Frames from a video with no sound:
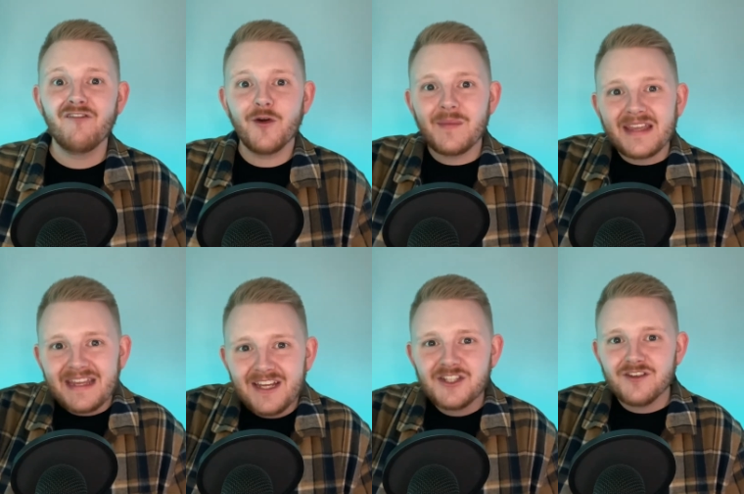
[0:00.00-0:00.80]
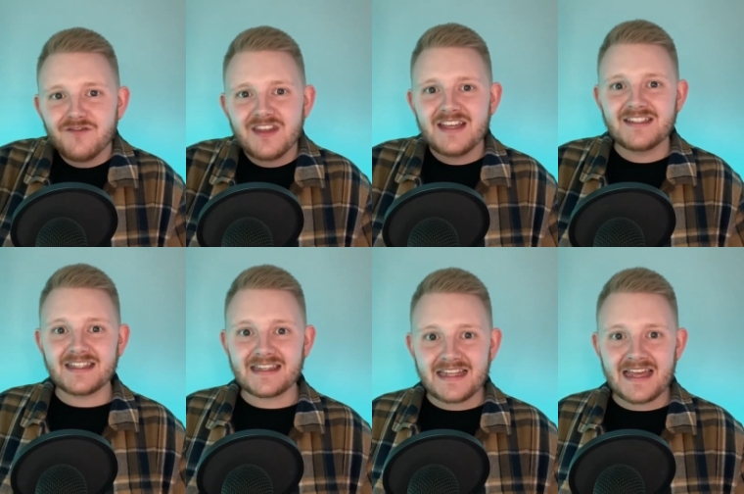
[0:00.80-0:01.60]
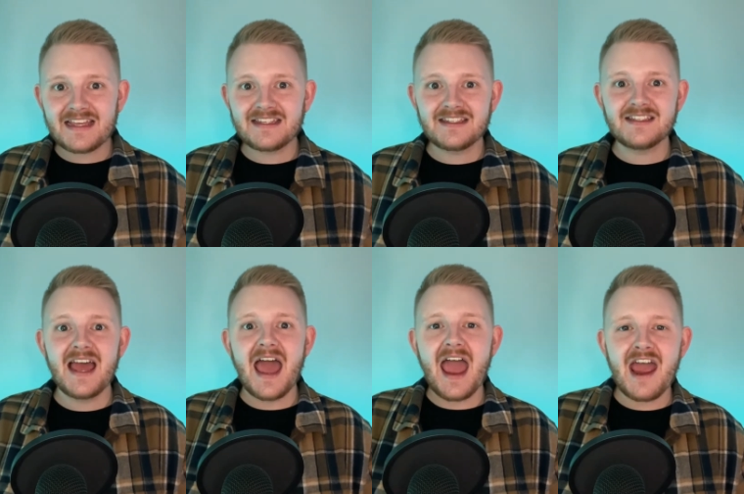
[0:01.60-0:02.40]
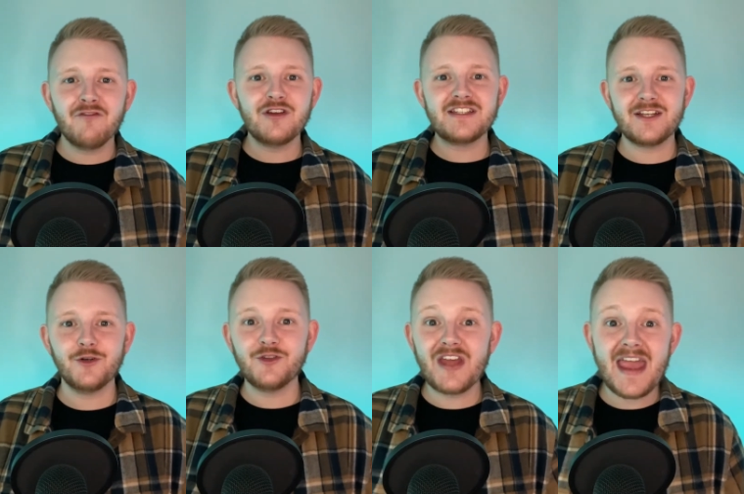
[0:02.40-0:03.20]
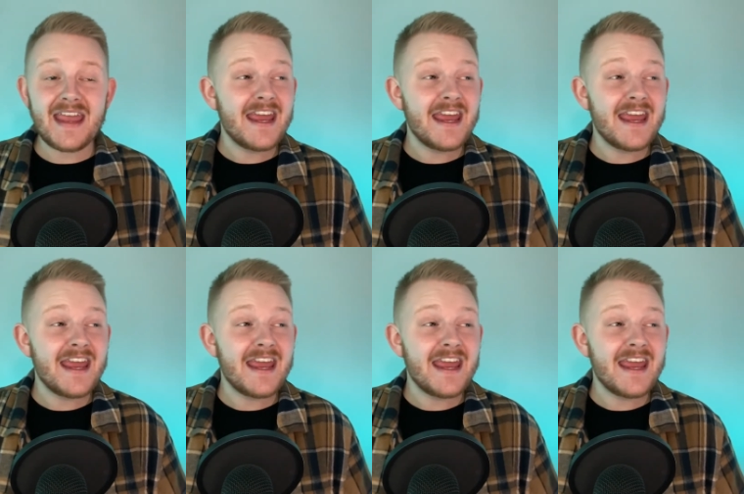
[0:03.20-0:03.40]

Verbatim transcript: from each of these lists every single day.